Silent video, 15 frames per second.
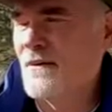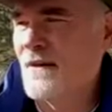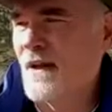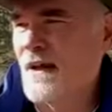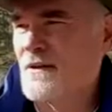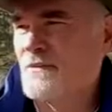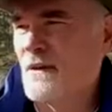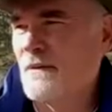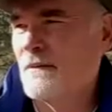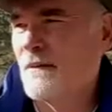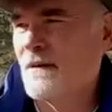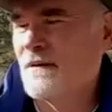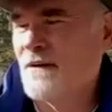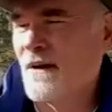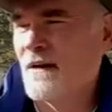As we
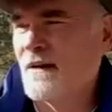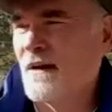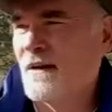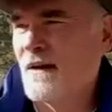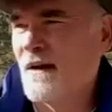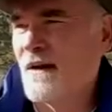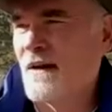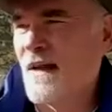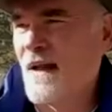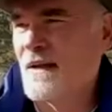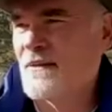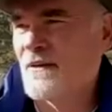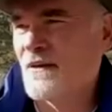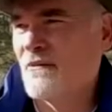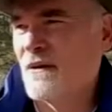were talking, I
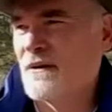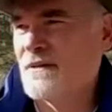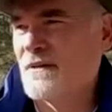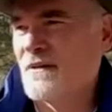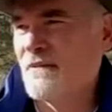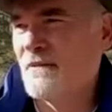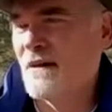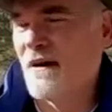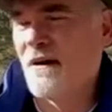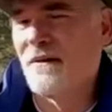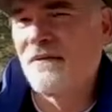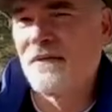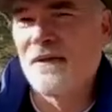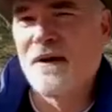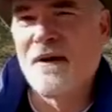asked the question that we
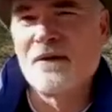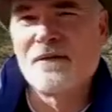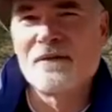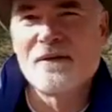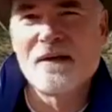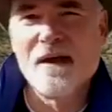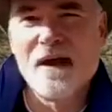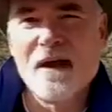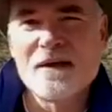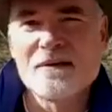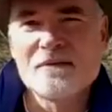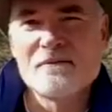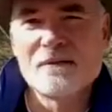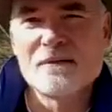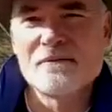often
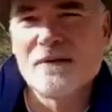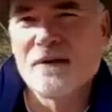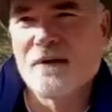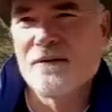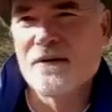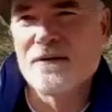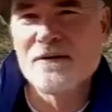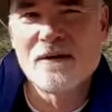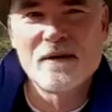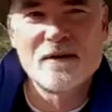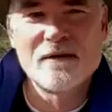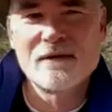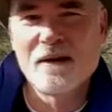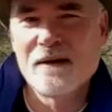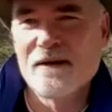ask when we're on the
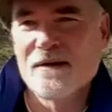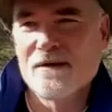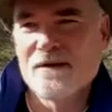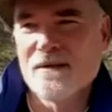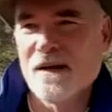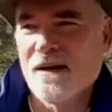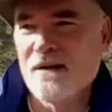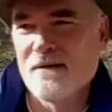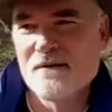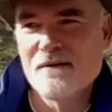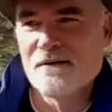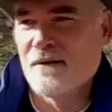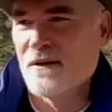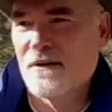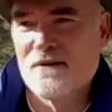trail, and that is,
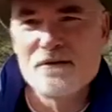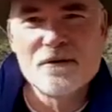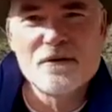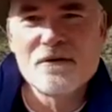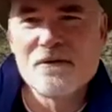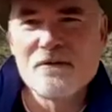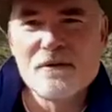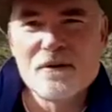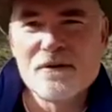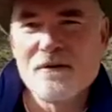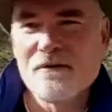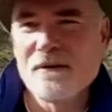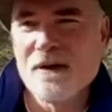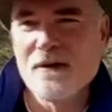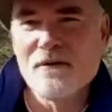what do you do when
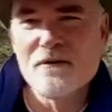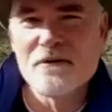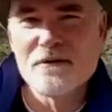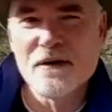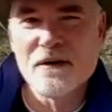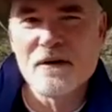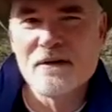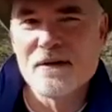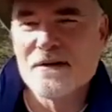you're not on the trail?